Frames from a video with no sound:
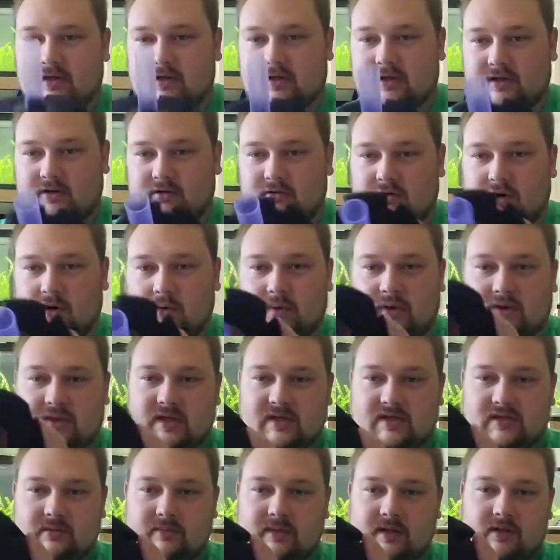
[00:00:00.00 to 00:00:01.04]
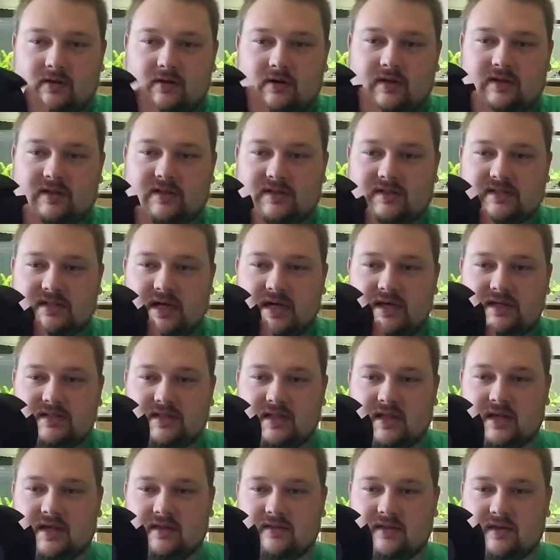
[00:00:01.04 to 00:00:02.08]
can grow on this. I mean, look at the size of
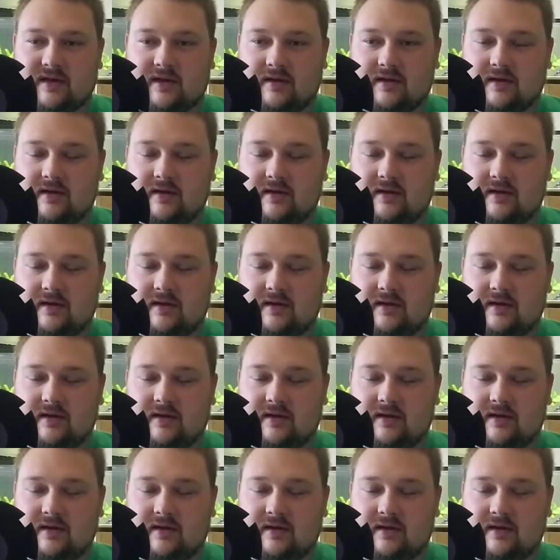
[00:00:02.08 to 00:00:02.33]
that thing.